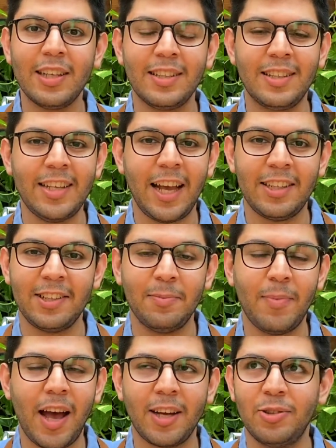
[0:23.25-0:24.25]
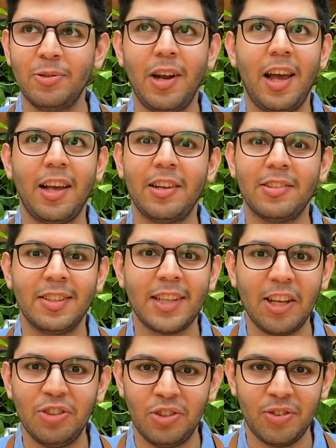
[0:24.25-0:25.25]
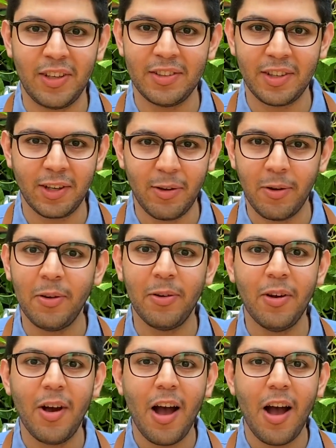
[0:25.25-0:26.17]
It's dated back to like centuries ago.